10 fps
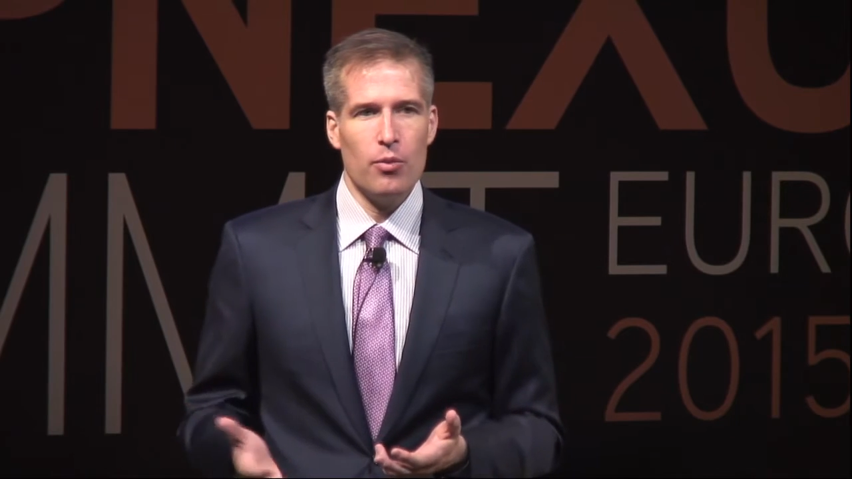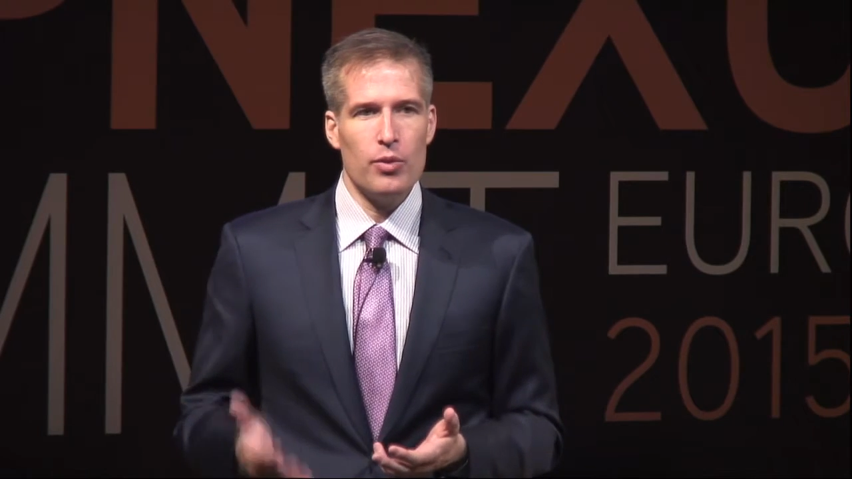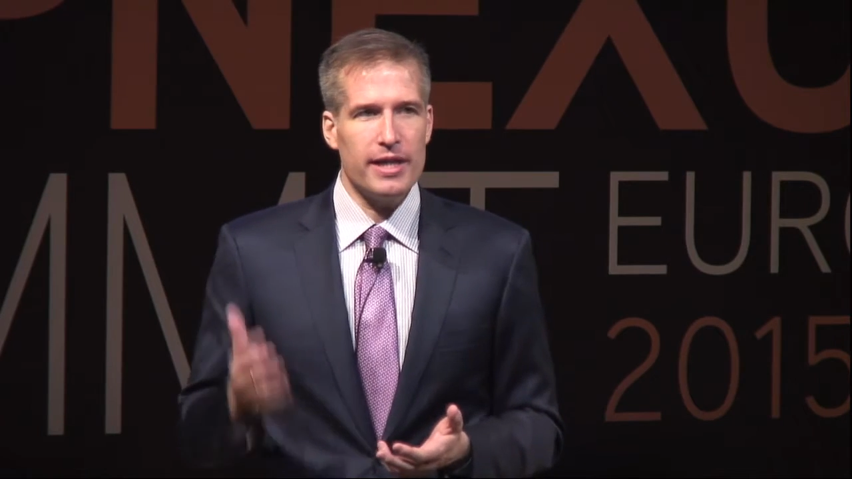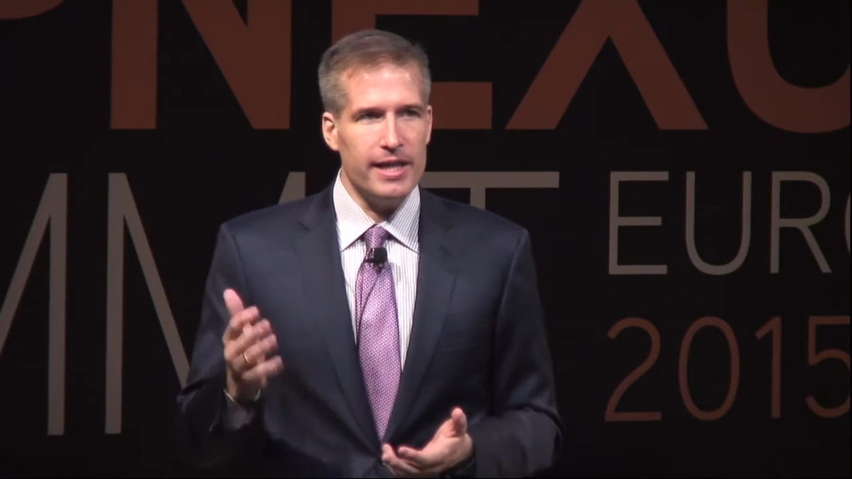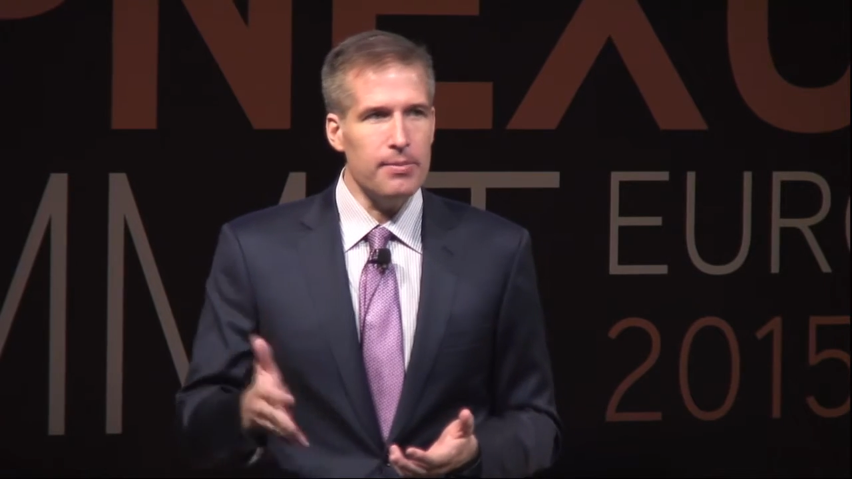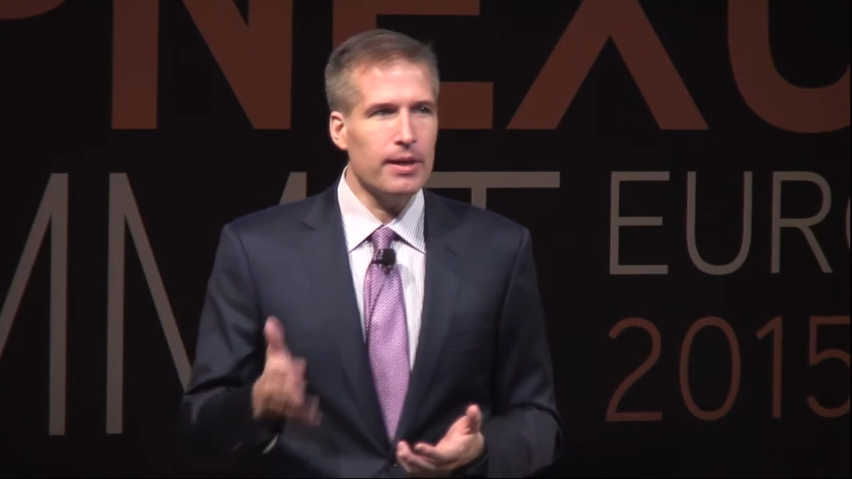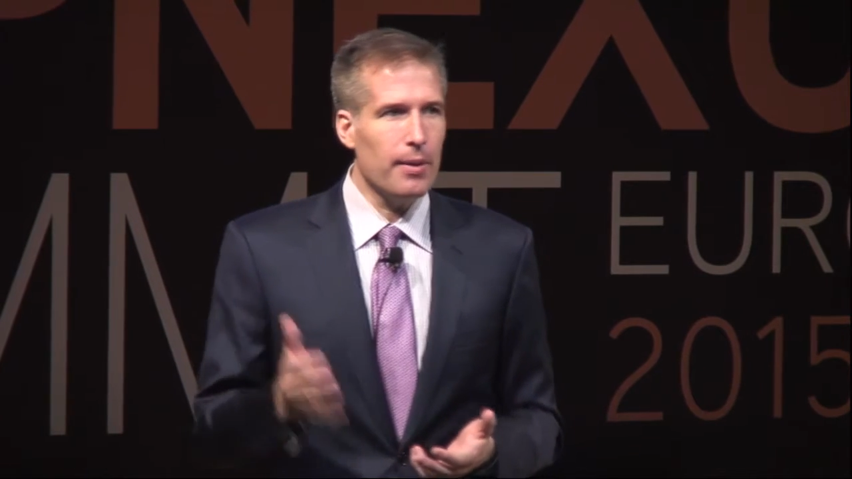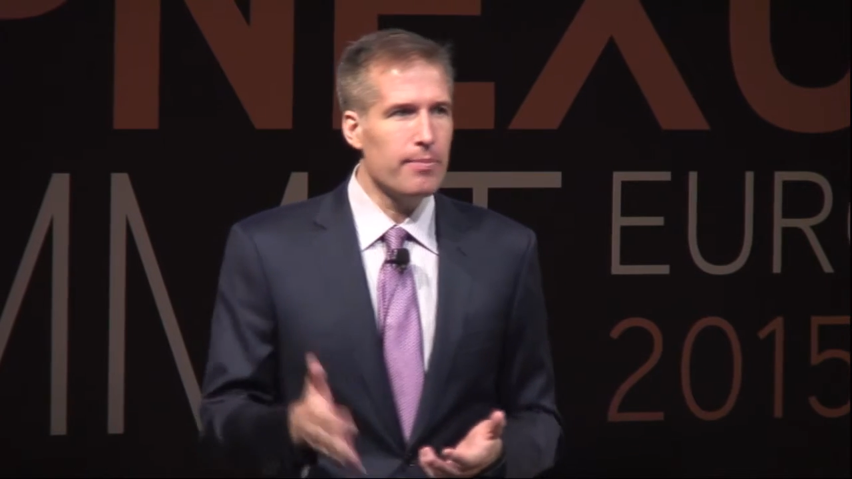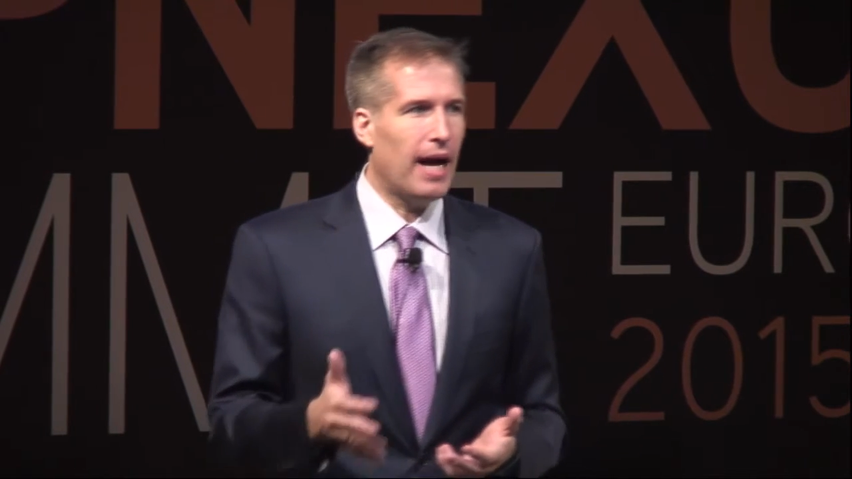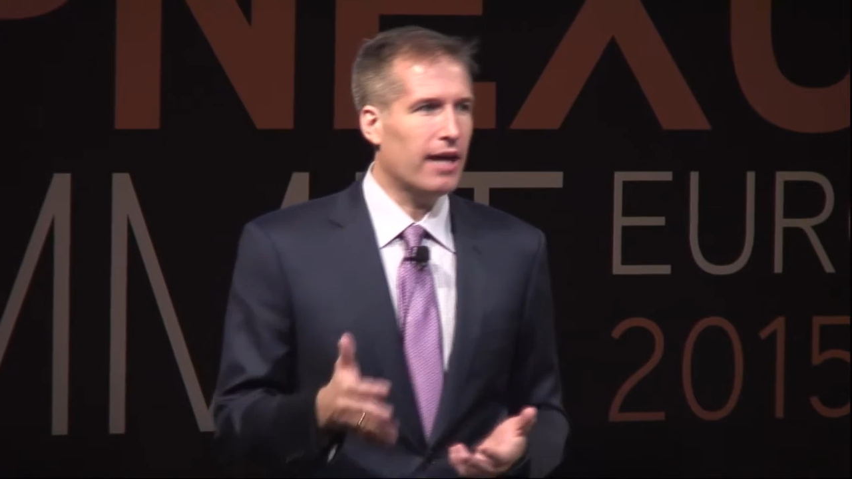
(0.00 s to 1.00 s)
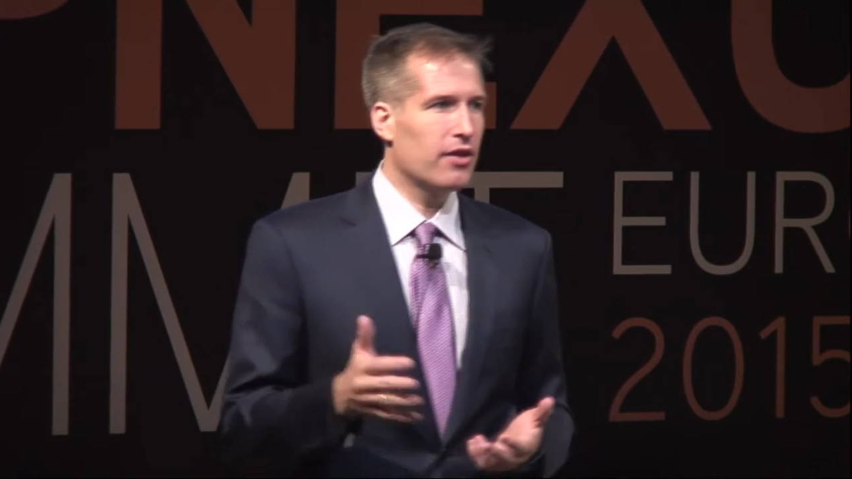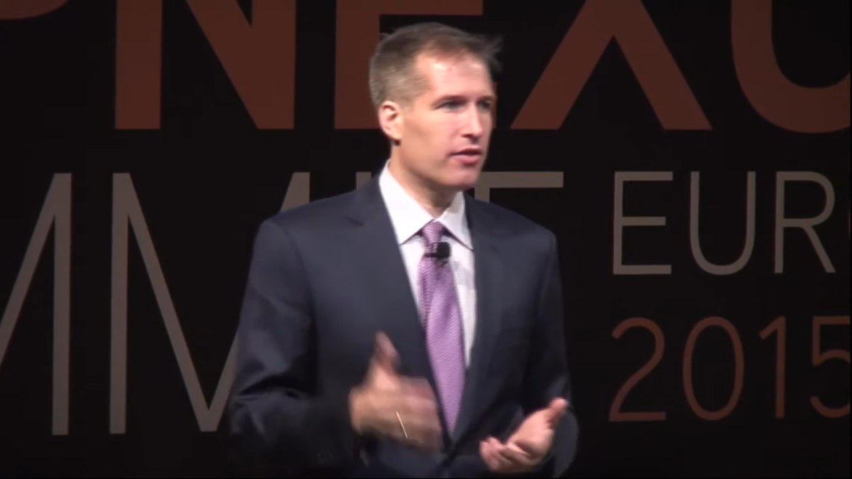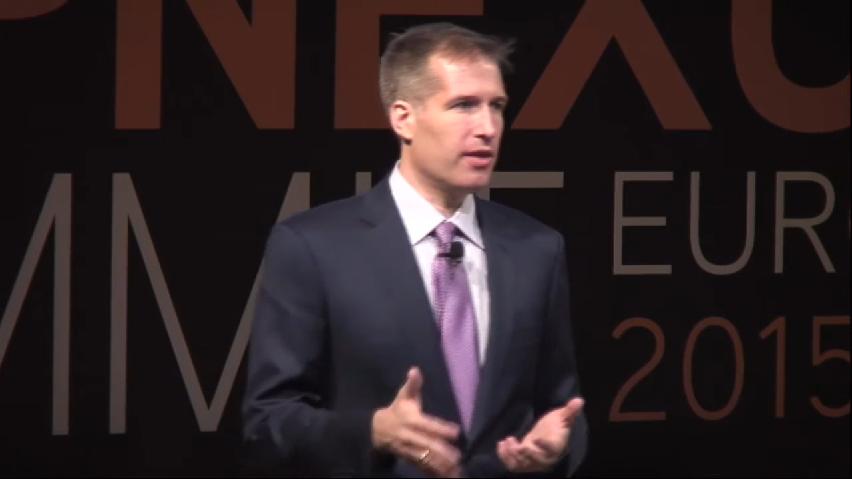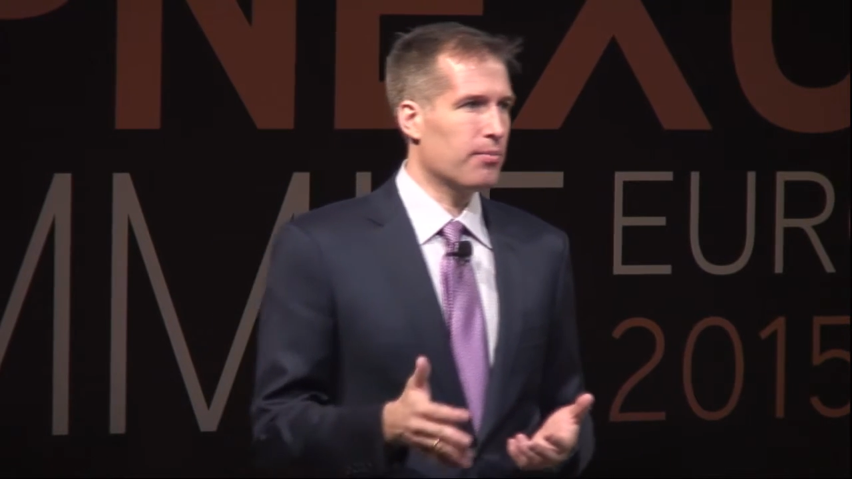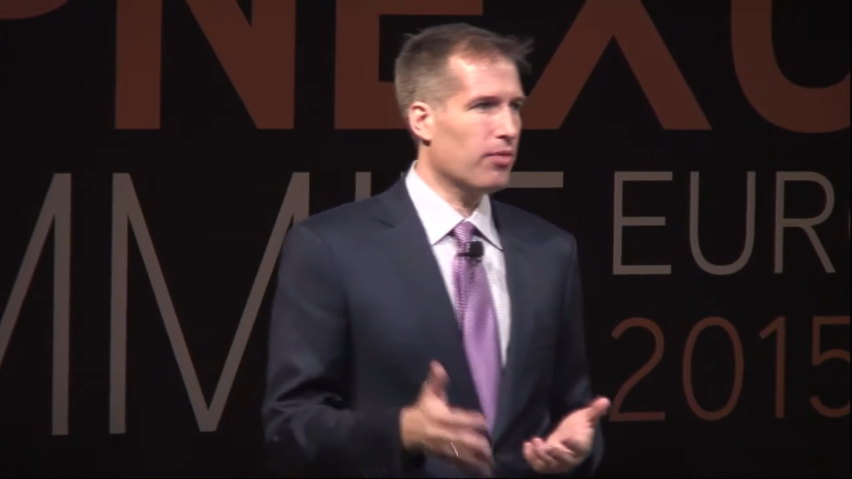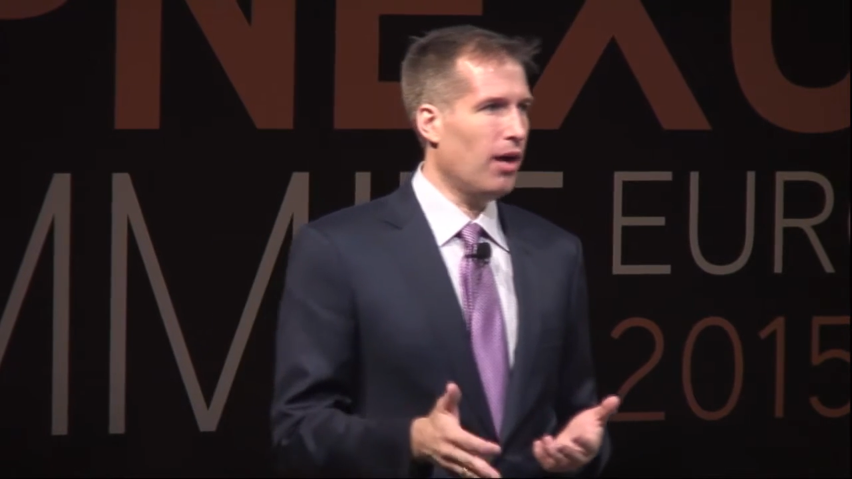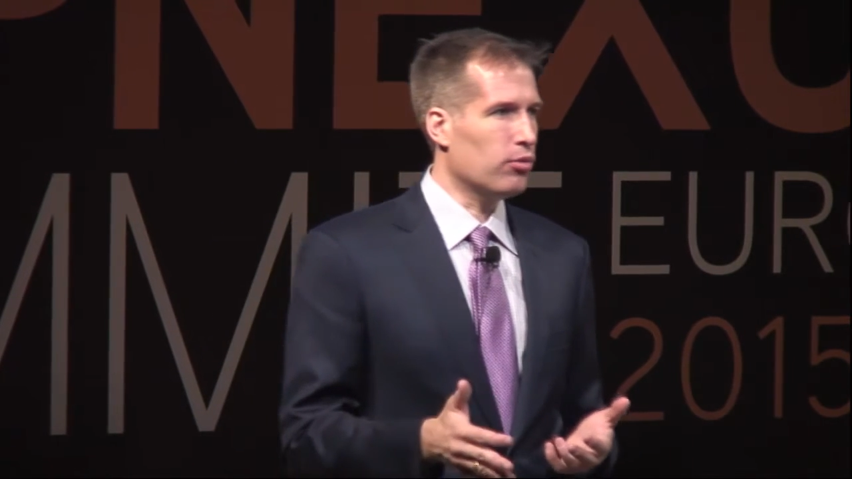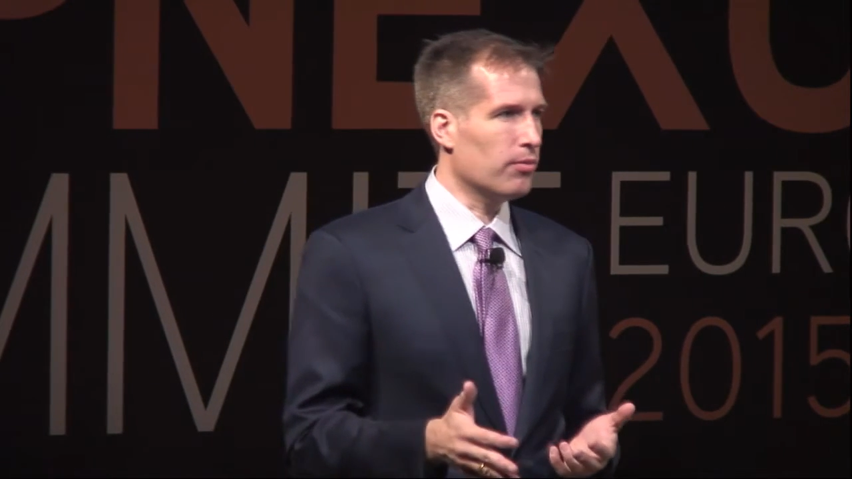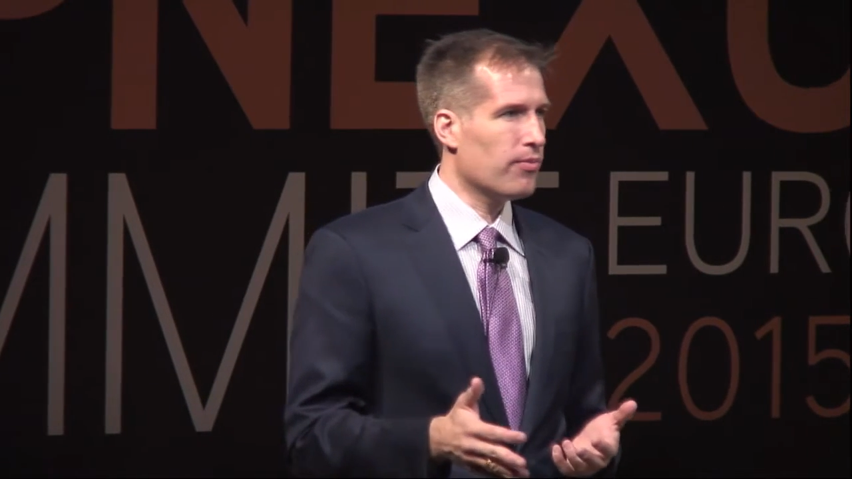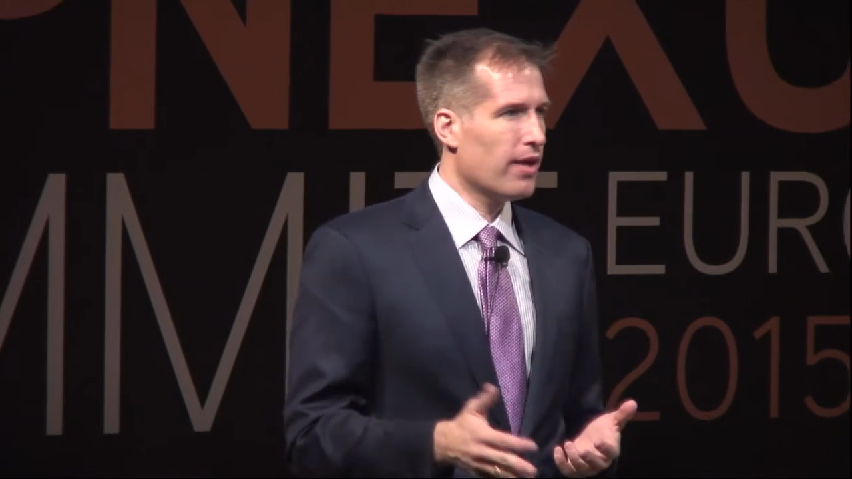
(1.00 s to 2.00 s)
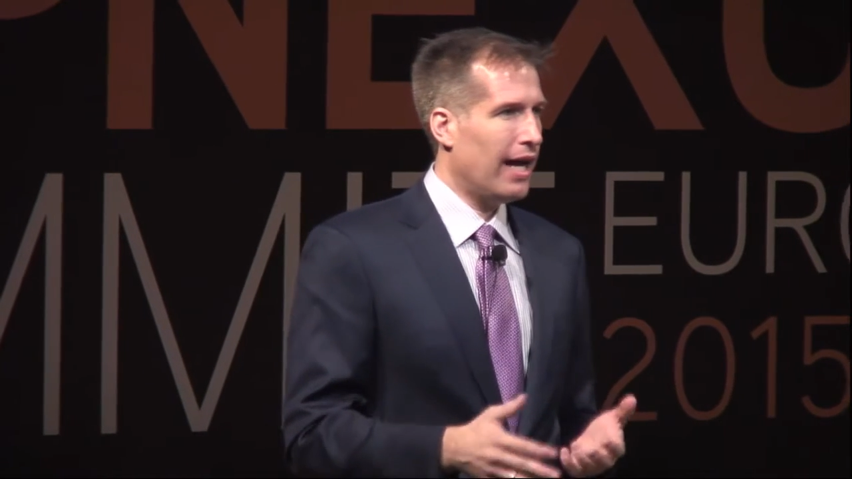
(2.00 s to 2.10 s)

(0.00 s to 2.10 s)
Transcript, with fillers: We keep coming back to the same problem.